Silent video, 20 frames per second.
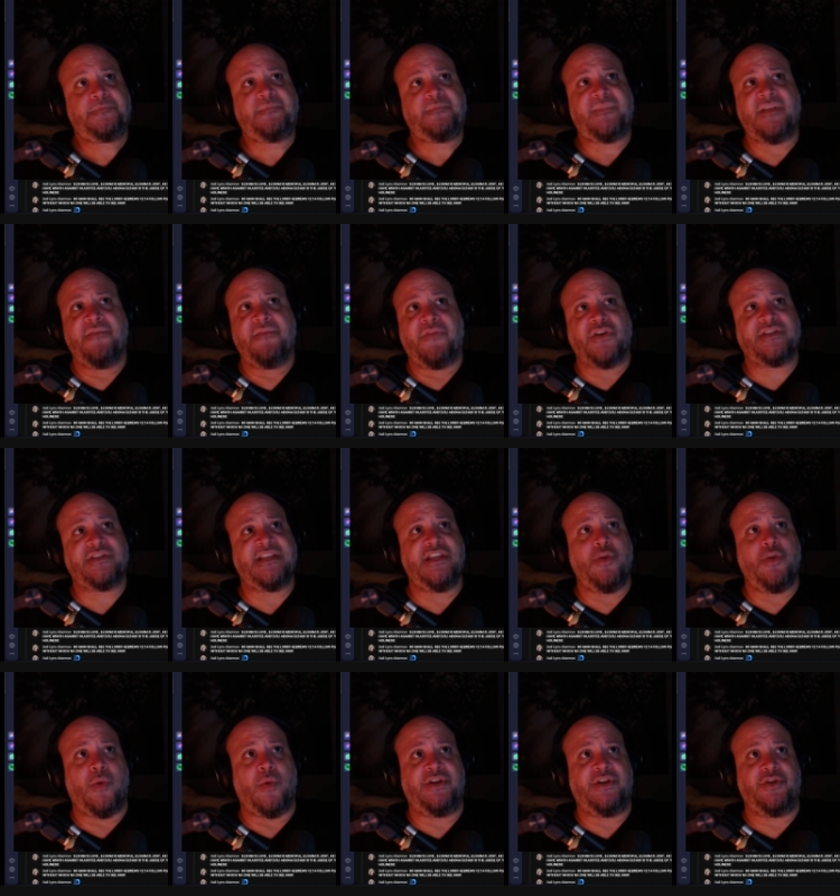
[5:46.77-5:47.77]
first thing
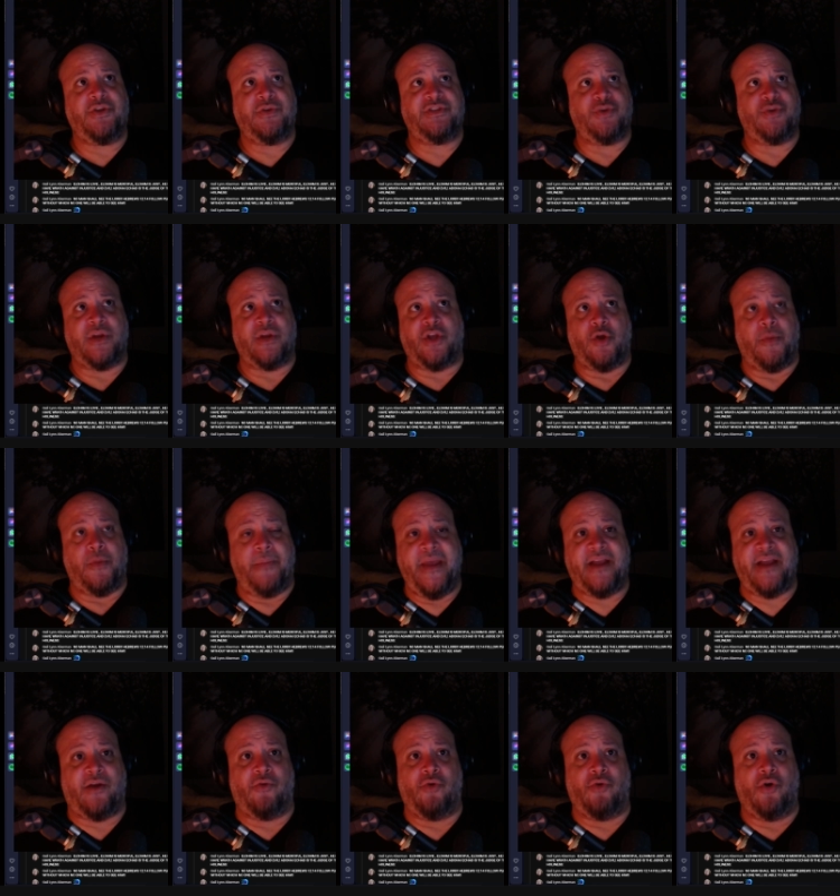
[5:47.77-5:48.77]
you want to do is you want to go to
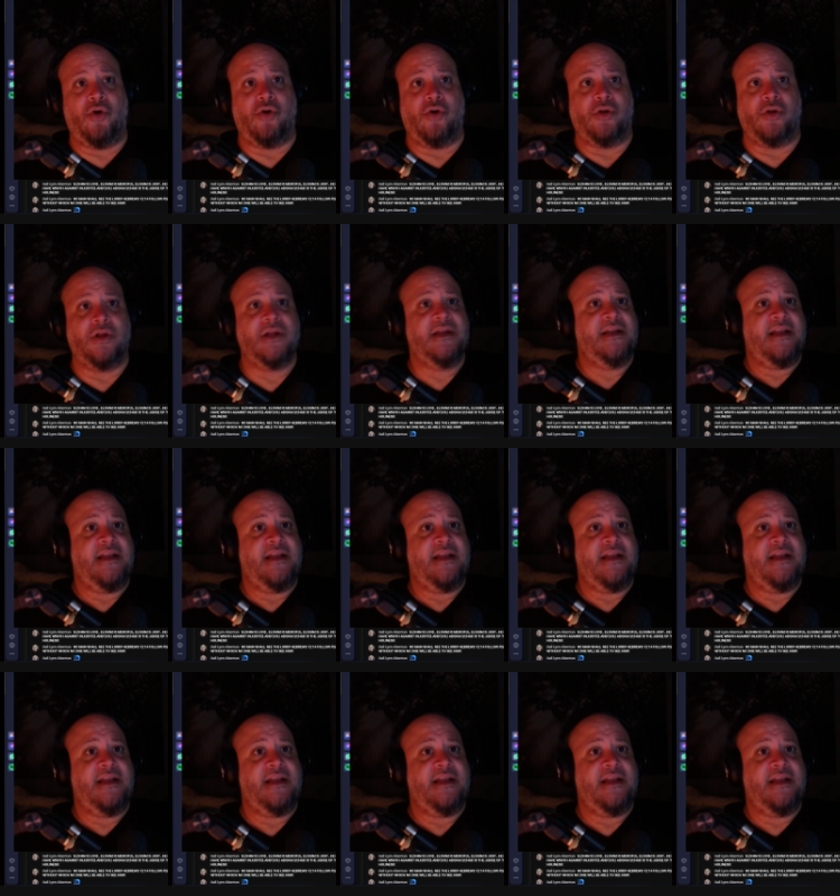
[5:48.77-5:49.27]
pick a role.